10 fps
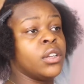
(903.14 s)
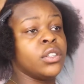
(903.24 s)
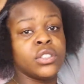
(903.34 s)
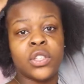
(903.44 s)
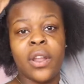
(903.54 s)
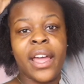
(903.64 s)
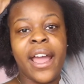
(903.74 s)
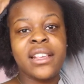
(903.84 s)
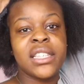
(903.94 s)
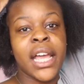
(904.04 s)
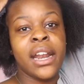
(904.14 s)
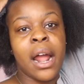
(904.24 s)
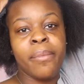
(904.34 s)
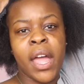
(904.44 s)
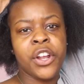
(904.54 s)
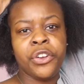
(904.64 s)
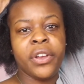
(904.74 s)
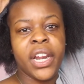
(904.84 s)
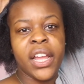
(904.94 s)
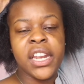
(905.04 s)
So like I said, I'm not
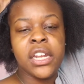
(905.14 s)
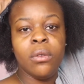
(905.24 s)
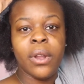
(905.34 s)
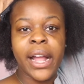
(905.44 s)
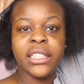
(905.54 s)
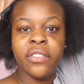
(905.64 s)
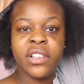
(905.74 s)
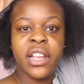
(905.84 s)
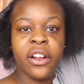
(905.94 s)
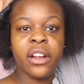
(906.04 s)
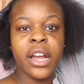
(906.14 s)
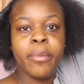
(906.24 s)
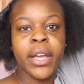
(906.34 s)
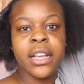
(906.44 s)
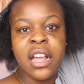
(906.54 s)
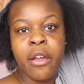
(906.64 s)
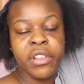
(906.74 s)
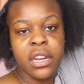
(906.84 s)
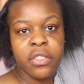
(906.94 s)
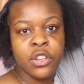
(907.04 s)
creating any new lines in this haircut because I
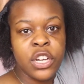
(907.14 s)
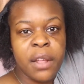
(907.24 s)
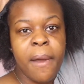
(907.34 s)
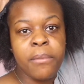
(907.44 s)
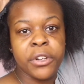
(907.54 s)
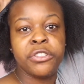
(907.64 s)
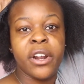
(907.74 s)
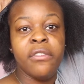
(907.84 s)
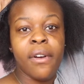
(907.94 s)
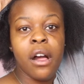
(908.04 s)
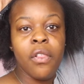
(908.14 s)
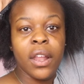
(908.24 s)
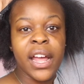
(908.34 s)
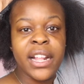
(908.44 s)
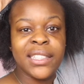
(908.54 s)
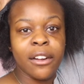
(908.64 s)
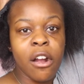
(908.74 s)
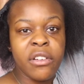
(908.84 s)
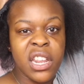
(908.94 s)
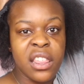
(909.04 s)
already did the shape. I'm just trying to follow the lines that are
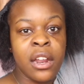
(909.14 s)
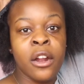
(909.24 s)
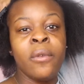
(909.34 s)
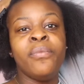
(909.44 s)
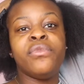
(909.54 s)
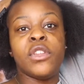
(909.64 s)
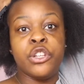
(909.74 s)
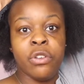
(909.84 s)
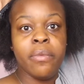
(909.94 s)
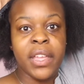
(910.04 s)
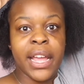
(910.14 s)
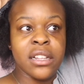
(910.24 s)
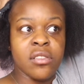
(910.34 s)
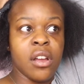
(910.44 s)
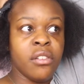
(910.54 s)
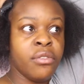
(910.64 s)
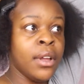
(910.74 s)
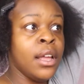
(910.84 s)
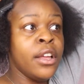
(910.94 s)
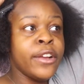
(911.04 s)
already there to trim the ends off.
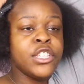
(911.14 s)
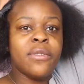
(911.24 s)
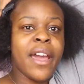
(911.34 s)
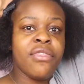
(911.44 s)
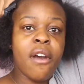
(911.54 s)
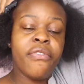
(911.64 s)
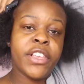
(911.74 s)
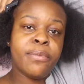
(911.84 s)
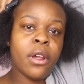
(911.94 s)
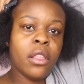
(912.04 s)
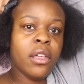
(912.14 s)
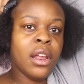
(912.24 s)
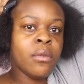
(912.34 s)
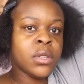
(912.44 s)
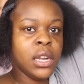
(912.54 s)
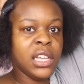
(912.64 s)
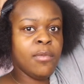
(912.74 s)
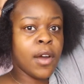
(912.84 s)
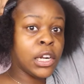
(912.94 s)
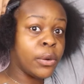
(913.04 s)
So I thought this part of the hair was going to
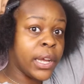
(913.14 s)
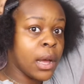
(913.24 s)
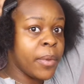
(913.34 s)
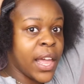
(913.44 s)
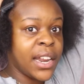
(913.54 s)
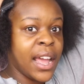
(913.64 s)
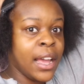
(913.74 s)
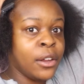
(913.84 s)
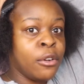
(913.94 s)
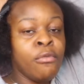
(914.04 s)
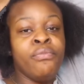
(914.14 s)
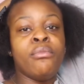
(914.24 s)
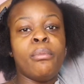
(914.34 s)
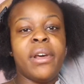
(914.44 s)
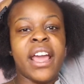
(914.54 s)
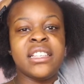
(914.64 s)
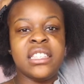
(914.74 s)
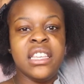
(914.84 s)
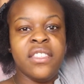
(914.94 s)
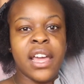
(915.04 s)
keep on going up in that diagonal, but I
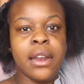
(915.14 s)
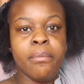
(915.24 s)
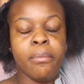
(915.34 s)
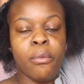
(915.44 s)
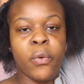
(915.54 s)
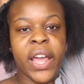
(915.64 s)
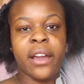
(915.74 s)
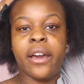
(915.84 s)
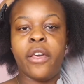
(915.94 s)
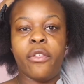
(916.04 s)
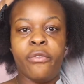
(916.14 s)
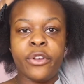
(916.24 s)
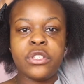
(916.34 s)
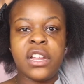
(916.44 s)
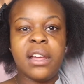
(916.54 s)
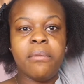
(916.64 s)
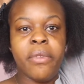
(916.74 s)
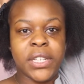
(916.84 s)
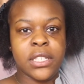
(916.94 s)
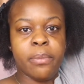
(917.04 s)
see that when I cut it the first time,
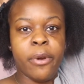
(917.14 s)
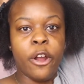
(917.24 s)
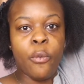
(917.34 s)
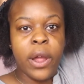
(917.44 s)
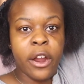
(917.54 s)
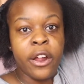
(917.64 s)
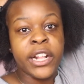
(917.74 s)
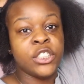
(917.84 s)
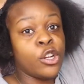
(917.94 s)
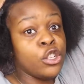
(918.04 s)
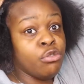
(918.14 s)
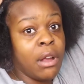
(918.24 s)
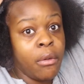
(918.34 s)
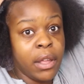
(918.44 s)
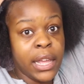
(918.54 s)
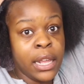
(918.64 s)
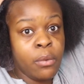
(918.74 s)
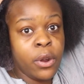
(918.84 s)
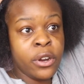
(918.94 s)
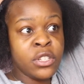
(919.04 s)
this is the part where it starts rounding
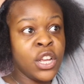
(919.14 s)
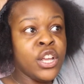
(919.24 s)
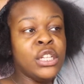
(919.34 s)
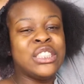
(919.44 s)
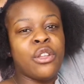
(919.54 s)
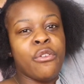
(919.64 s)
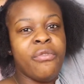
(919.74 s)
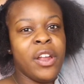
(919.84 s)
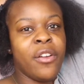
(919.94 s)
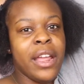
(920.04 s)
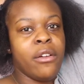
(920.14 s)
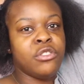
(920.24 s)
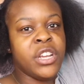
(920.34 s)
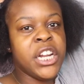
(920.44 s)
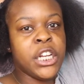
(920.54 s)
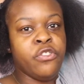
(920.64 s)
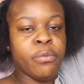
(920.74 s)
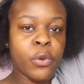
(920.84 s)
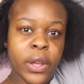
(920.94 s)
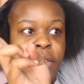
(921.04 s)
inwards. So the finger angle changes from
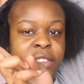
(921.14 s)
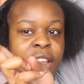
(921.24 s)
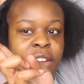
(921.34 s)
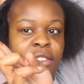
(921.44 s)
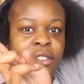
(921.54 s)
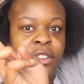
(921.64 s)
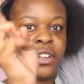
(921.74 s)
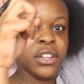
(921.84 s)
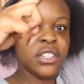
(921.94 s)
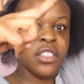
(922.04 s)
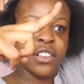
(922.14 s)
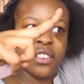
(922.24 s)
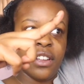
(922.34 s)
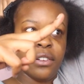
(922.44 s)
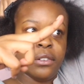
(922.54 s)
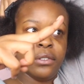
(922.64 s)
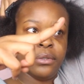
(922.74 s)
going this angle to this angle.